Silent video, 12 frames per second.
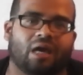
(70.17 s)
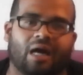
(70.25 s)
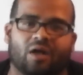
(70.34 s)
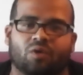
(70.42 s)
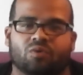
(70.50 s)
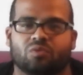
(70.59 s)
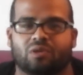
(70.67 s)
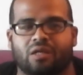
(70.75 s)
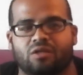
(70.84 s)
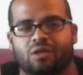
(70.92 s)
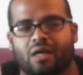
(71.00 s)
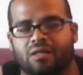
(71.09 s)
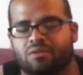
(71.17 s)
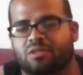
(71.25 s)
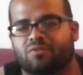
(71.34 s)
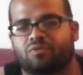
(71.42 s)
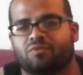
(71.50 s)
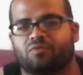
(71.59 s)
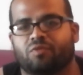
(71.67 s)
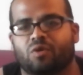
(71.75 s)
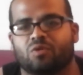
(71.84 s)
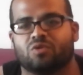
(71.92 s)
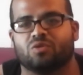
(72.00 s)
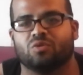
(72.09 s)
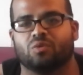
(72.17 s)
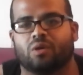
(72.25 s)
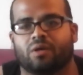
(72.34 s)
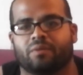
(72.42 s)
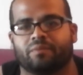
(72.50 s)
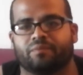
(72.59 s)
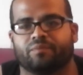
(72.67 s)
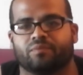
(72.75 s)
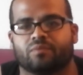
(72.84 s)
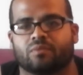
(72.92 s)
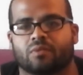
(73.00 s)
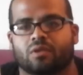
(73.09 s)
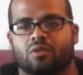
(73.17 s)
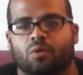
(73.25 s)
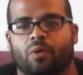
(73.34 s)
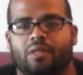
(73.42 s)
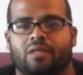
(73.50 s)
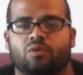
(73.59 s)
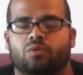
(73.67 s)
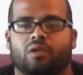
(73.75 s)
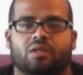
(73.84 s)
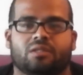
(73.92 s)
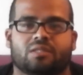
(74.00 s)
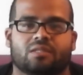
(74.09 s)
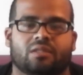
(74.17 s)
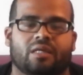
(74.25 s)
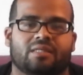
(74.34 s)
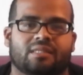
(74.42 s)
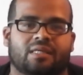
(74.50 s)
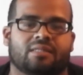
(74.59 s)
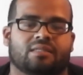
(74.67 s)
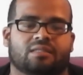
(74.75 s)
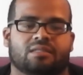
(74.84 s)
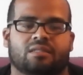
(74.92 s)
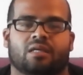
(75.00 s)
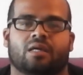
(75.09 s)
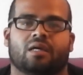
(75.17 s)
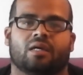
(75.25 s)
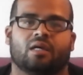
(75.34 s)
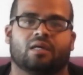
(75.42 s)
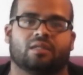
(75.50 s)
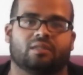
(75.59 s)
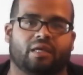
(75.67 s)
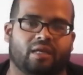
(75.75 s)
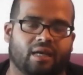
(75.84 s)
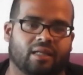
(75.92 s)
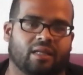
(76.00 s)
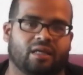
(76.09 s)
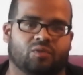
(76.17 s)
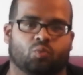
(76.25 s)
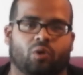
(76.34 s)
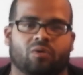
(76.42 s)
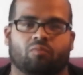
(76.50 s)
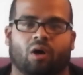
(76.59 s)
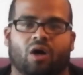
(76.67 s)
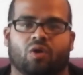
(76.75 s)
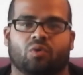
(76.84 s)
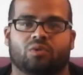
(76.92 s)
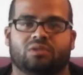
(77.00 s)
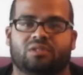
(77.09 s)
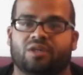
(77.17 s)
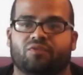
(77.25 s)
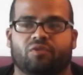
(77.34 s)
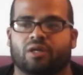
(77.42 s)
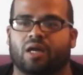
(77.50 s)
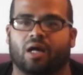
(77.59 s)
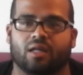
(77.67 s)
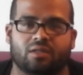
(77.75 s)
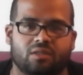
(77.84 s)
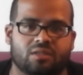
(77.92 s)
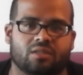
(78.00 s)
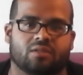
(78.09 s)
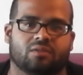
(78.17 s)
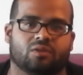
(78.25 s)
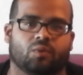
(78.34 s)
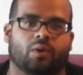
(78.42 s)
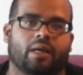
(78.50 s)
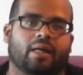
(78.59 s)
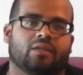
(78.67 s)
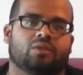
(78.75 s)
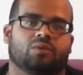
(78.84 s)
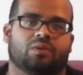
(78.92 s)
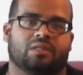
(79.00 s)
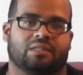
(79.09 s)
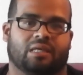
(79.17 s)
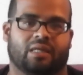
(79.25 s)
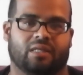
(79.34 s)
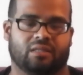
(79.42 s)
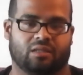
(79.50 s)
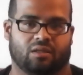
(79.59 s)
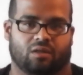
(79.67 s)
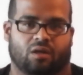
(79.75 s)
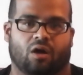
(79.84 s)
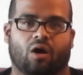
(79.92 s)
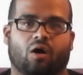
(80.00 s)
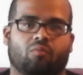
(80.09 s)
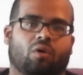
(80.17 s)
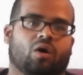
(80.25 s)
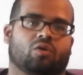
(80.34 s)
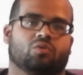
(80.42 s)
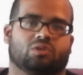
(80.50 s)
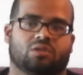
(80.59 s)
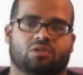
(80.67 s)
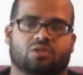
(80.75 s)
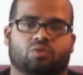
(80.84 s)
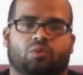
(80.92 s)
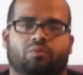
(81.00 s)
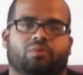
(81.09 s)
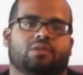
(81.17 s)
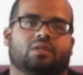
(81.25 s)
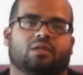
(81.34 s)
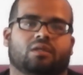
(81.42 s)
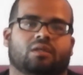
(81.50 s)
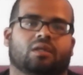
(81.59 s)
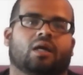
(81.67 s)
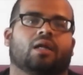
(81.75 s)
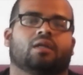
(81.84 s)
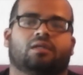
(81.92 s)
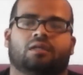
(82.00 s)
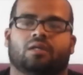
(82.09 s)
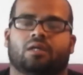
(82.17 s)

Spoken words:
I don't, like, you got different folks who, the way they do they sets is they collect one model in different colors. The way I do it is I get all models in just one particular color.